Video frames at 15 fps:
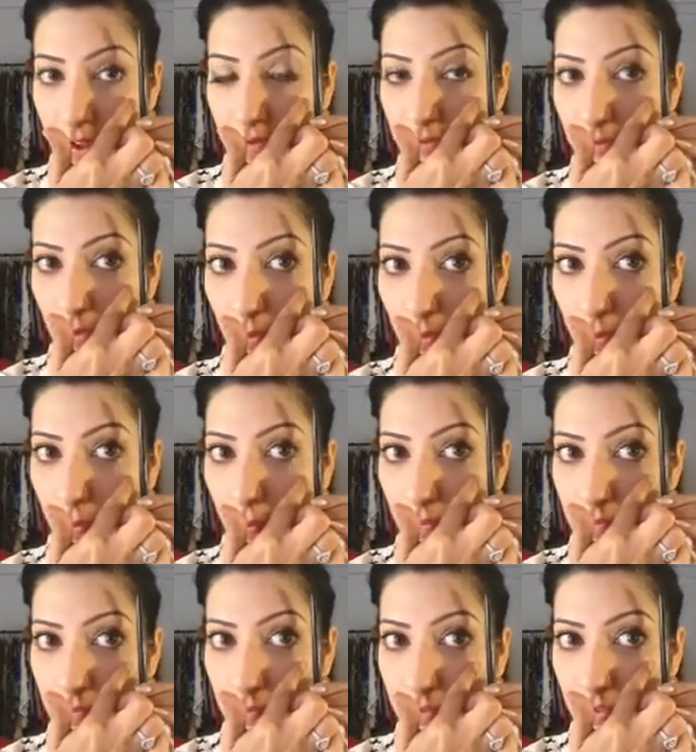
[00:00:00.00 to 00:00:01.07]
So
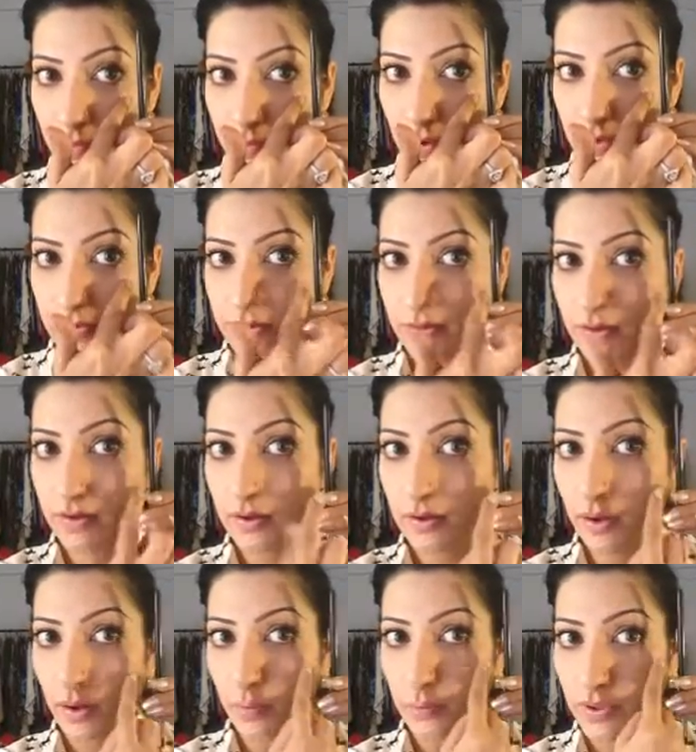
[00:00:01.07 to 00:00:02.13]
when we're putting a
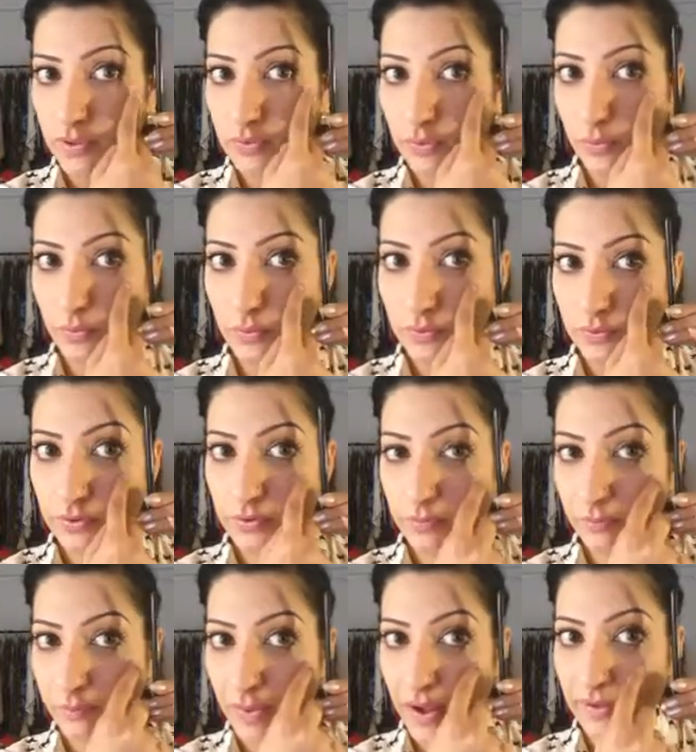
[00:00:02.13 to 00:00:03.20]
bronzer, we don't
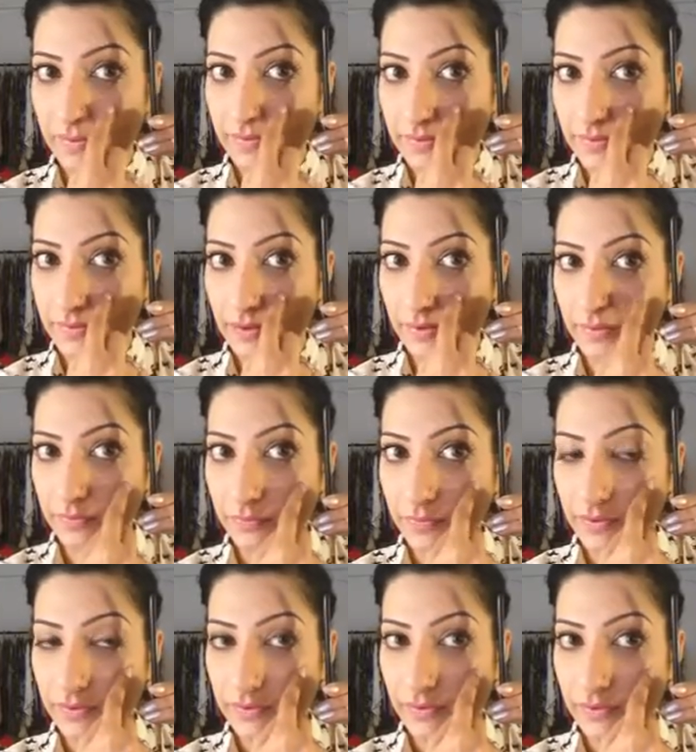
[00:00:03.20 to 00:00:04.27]
pass this,
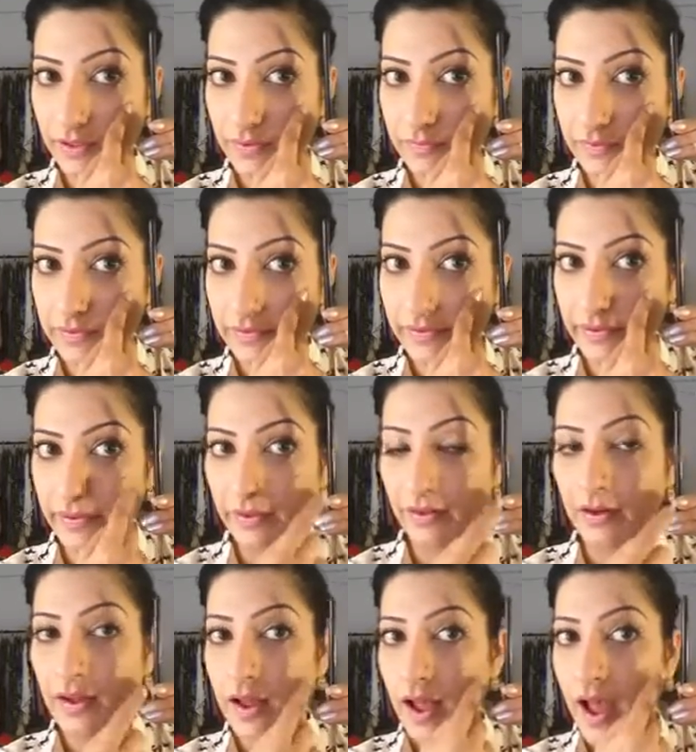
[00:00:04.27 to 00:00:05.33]
we leave it
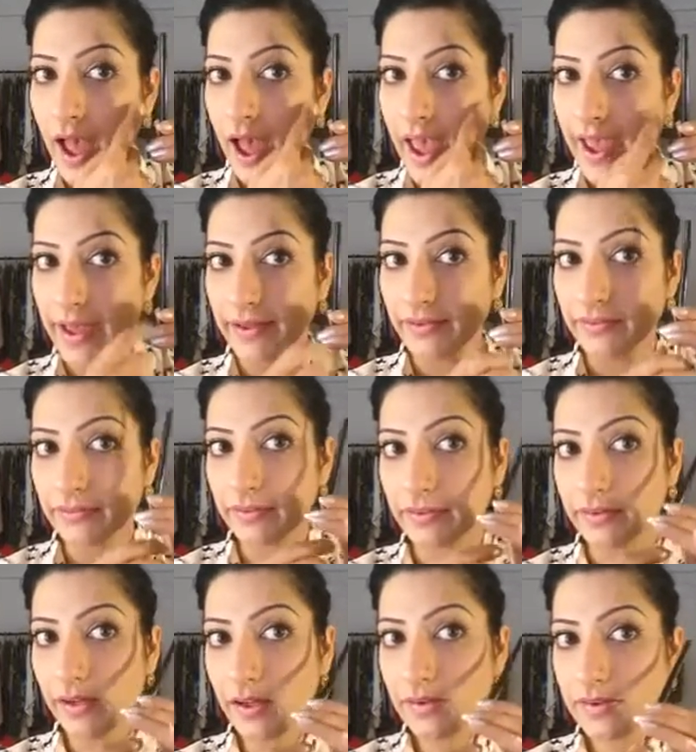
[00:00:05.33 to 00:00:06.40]
here, and
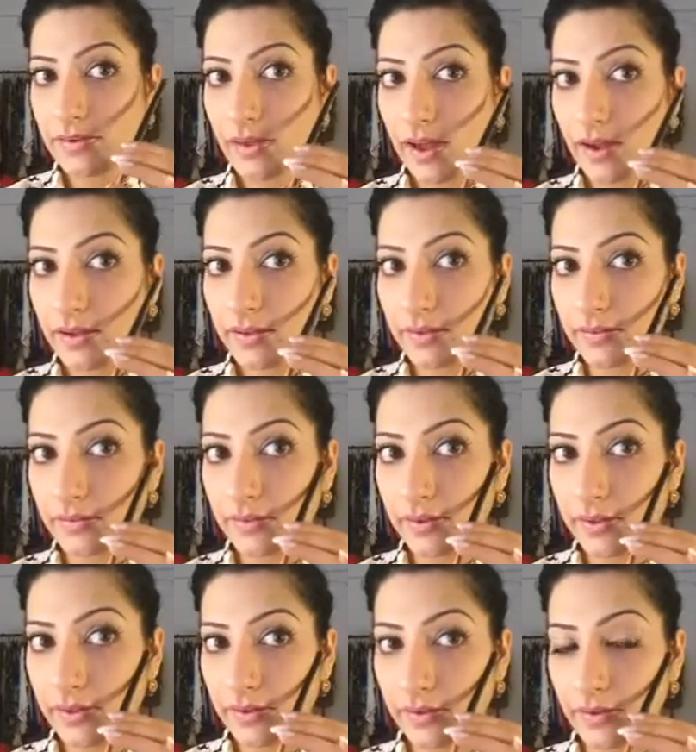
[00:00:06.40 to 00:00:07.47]
the other side is
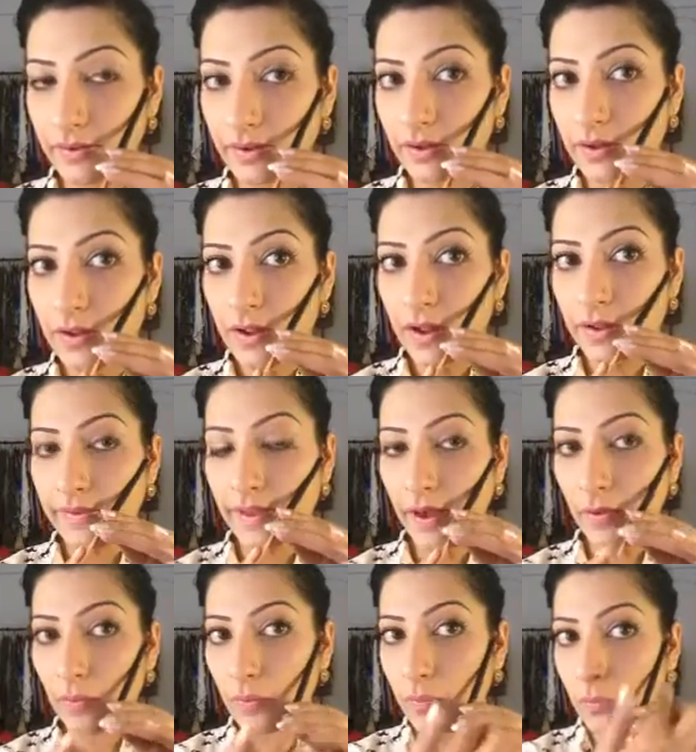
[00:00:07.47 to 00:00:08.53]
here.
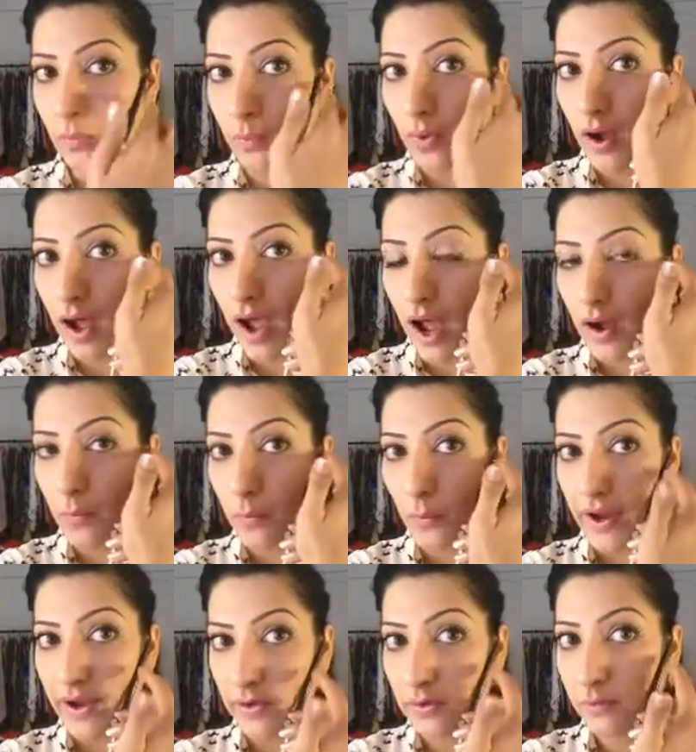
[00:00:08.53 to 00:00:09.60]
Now
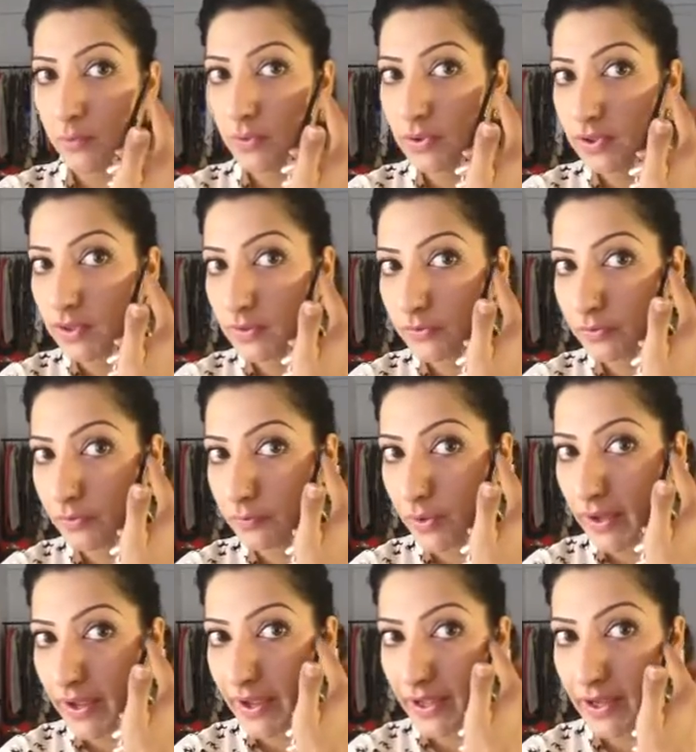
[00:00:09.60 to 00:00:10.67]
where to put is from
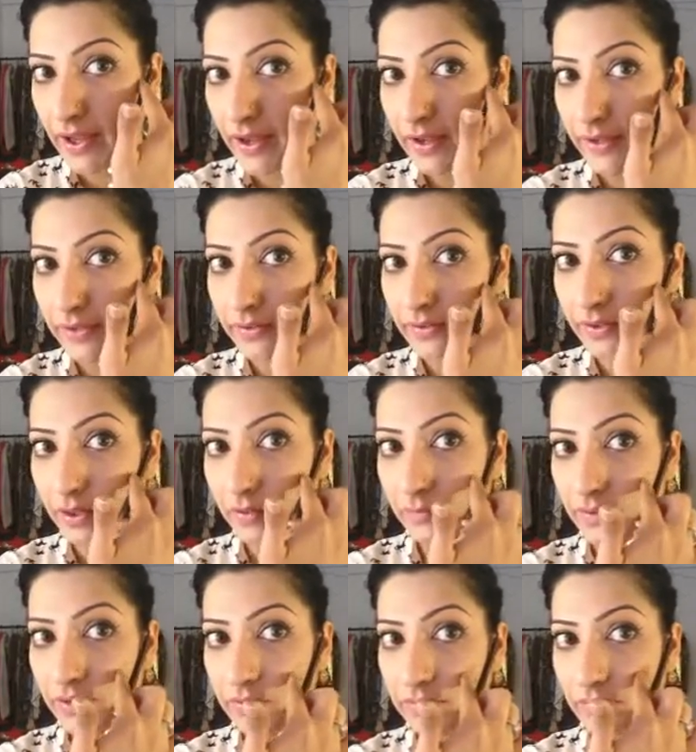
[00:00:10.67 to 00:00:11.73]
your hairline
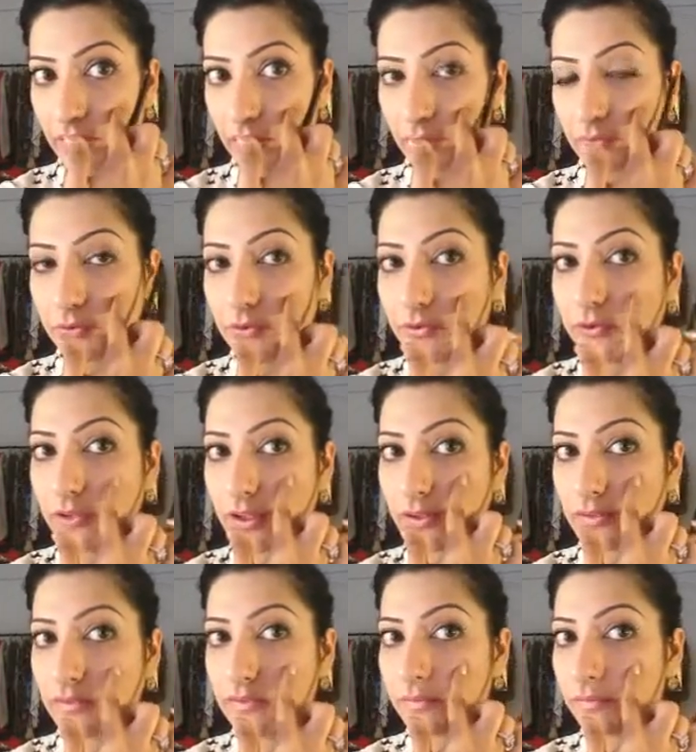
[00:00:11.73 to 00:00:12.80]
coming down
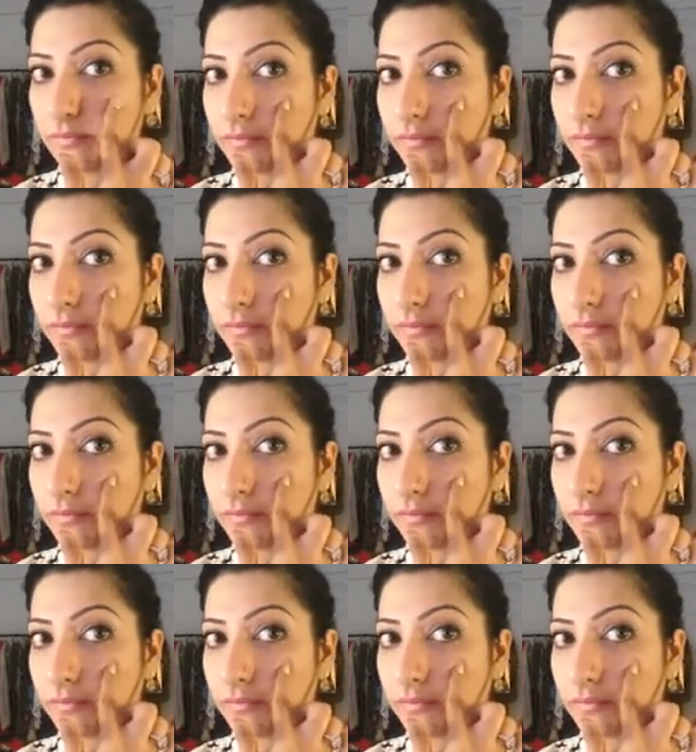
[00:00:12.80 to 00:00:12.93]
just